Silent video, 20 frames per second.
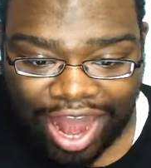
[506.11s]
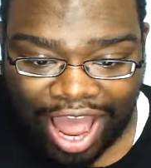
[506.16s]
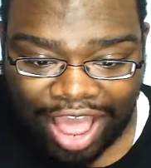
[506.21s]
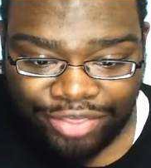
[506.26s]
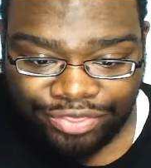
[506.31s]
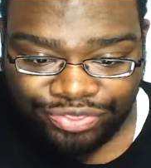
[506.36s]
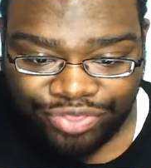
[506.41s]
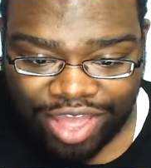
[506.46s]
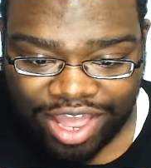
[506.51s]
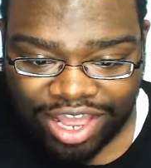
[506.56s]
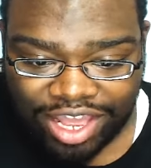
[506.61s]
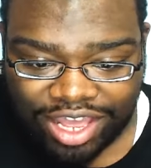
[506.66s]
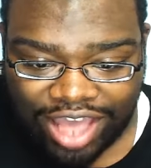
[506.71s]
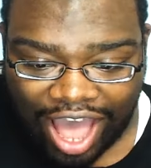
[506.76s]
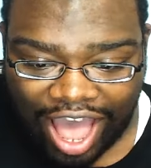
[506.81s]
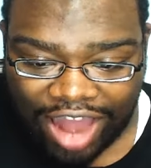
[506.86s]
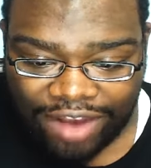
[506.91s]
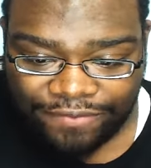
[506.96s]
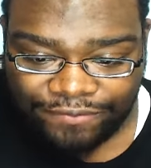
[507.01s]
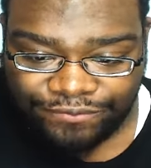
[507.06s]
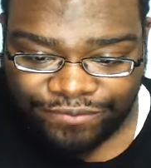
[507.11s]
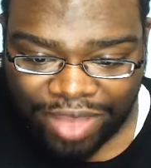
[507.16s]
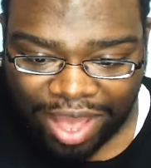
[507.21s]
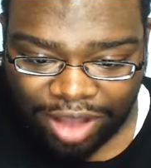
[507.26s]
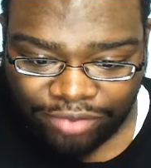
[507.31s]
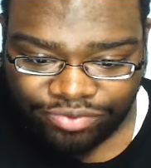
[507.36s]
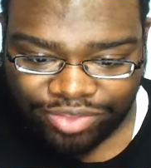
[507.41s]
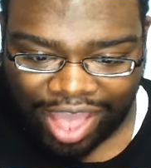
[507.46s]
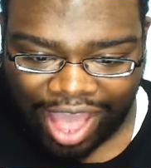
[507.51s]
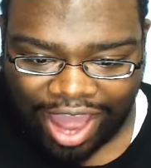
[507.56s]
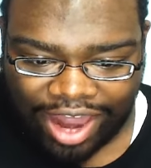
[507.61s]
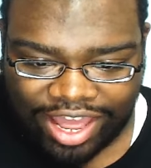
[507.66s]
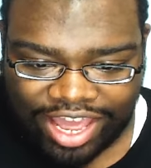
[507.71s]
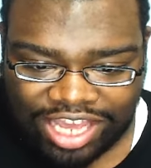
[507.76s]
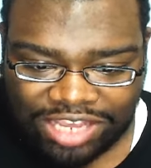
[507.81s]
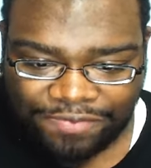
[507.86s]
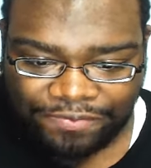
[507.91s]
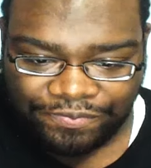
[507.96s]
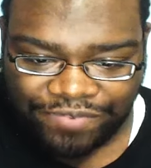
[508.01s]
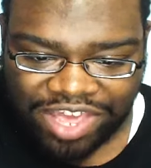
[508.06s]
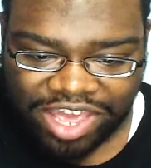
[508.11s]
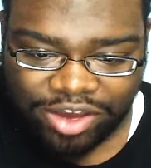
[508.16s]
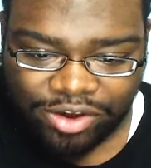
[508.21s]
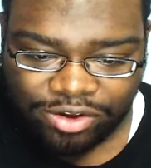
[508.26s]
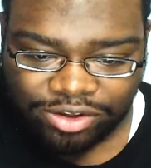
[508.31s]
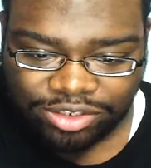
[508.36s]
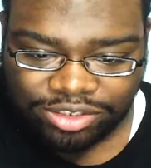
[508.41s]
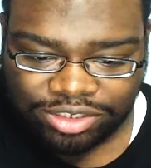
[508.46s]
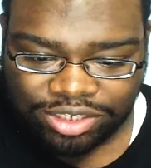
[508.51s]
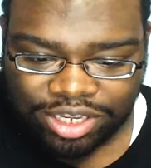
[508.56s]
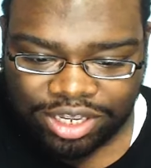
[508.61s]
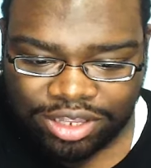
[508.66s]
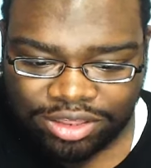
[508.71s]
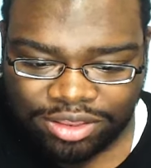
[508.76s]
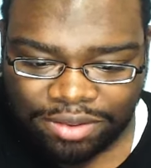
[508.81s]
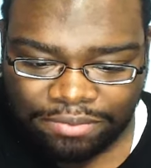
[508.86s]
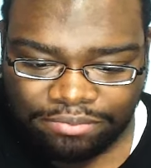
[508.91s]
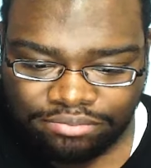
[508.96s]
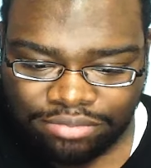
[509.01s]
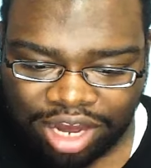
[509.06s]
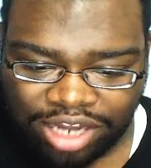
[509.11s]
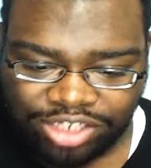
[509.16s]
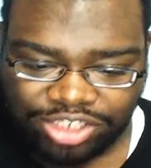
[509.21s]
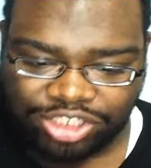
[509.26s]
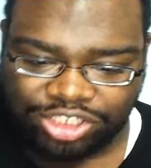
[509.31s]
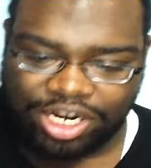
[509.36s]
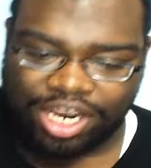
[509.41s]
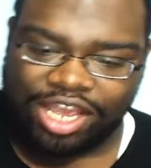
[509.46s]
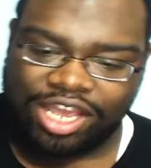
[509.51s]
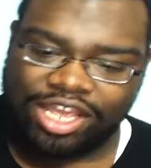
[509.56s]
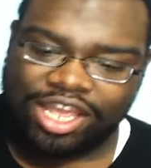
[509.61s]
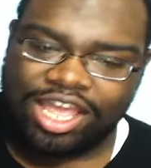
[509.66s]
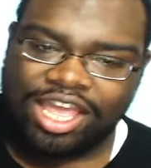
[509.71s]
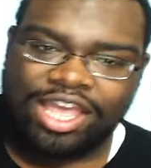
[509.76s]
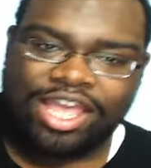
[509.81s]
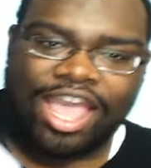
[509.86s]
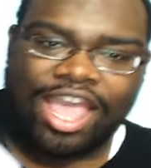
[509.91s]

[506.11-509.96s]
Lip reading: And I think God felt that. He feels the munching